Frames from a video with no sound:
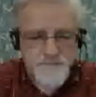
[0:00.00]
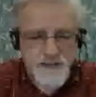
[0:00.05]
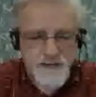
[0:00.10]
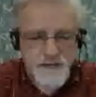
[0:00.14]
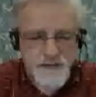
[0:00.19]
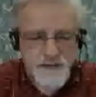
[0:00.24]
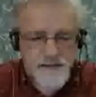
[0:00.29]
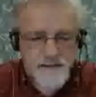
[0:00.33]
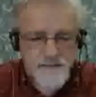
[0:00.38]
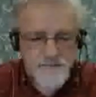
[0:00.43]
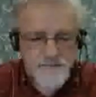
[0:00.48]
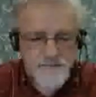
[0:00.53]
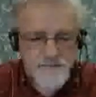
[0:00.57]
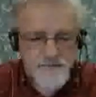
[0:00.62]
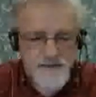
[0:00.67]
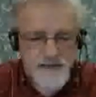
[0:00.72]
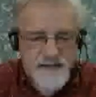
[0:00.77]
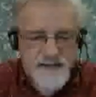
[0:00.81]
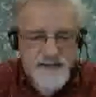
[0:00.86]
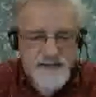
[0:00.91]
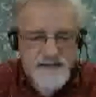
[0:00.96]
Um,
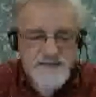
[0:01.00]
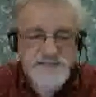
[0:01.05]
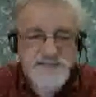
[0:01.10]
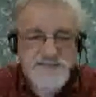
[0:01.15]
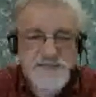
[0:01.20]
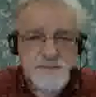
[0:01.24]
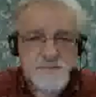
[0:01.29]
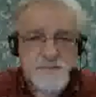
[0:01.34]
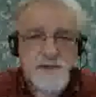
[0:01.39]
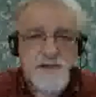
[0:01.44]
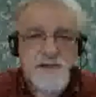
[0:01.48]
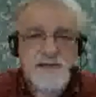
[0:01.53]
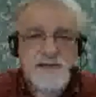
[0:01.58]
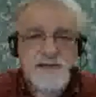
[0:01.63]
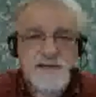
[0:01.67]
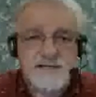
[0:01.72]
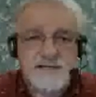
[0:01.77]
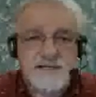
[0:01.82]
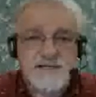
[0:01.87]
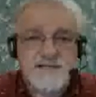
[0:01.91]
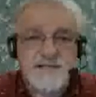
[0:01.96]
symbolic
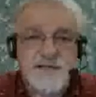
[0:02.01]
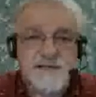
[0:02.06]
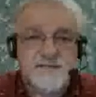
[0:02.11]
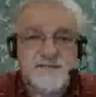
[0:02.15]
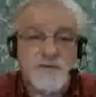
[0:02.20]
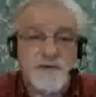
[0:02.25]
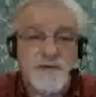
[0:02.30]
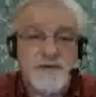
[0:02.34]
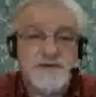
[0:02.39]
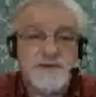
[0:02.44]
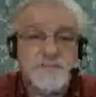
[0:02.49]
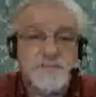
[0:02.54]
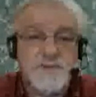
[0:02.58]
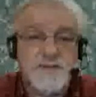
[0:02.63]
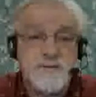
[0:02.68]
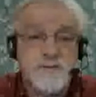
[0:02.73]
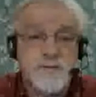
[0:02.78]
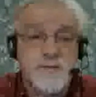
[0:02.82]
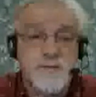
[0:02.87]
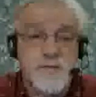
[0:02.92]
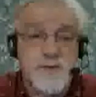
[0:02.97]
links I find to be
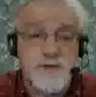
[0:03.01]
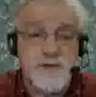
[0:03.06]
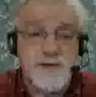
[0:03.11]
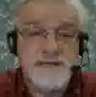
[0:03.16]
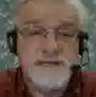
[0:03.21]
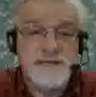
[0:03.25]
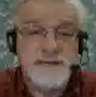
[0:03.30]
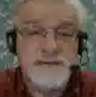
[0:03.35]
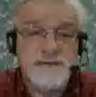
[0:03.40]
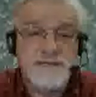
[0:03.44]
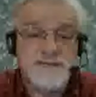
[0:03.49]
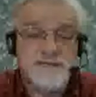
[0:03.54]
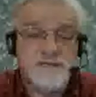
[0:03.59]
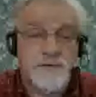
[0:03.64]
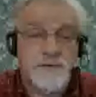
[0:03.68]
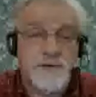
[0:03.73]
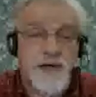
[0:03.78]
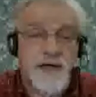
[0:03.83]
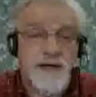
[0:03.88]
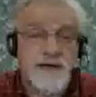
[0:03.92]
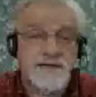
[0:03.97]
really
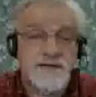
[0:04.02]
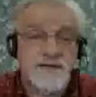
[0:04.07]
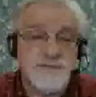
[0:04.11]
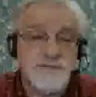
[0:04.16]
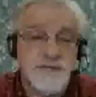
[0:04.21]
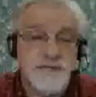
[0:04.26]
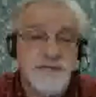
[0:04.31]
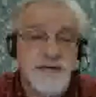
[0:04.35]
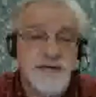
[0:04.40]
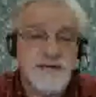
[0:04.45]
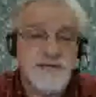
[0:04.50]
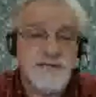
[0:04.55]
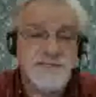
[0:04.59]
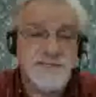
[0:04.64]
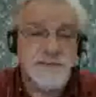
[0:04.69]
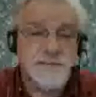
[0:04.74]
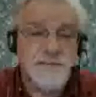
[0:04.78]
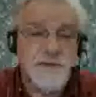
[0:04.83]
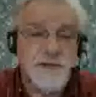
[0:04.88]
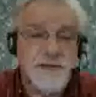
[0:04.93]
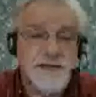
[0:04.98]
useful. I use a lot of
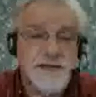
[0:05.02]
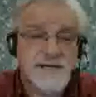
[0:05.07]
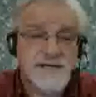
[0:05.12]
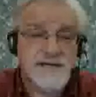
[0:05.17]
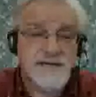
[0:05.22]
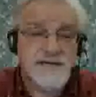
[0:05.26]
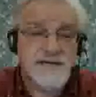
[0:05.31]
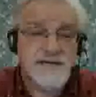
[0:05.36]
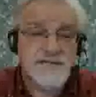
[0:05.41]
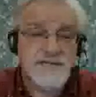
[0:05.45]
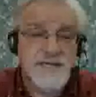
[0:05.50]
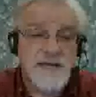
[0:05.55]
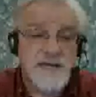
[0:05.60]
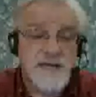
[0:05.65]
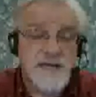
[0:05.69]
symbolic links.